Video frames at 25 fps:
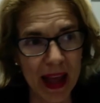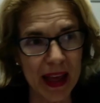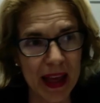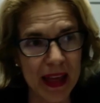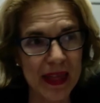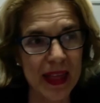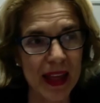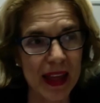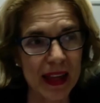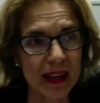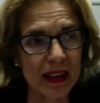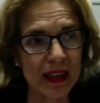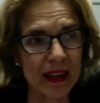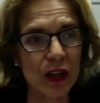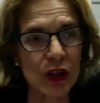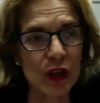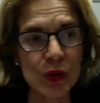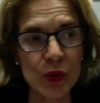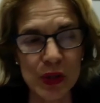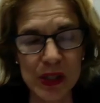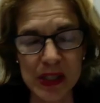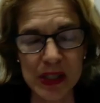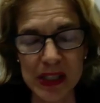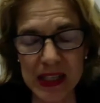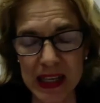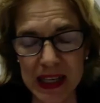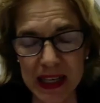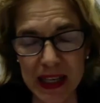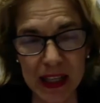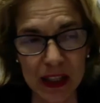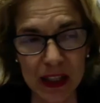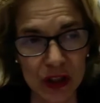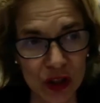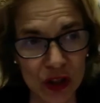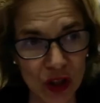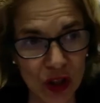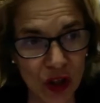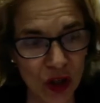Then Lucia
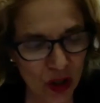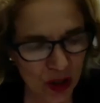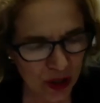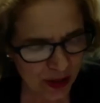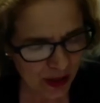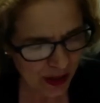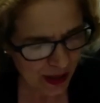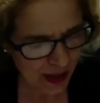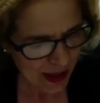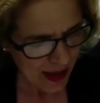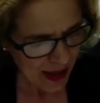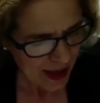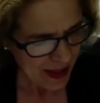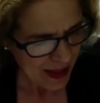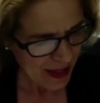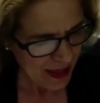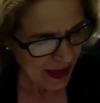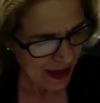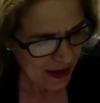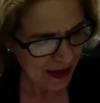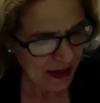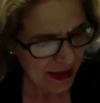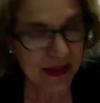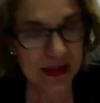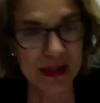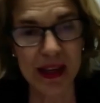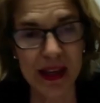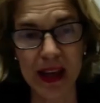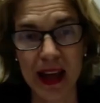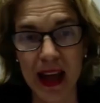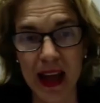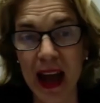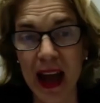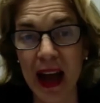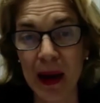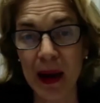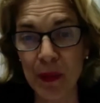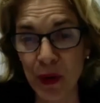Todd, that is
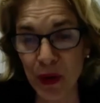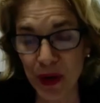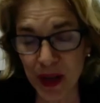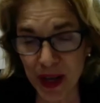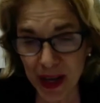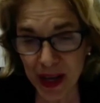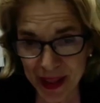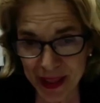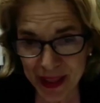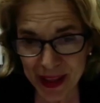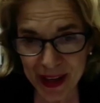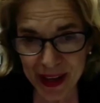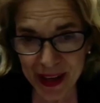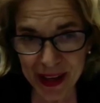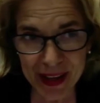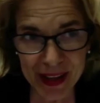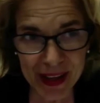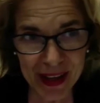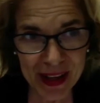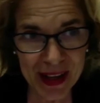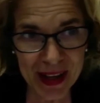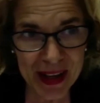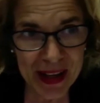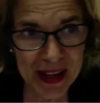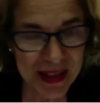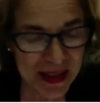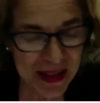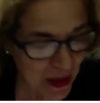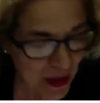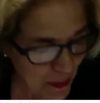abogada de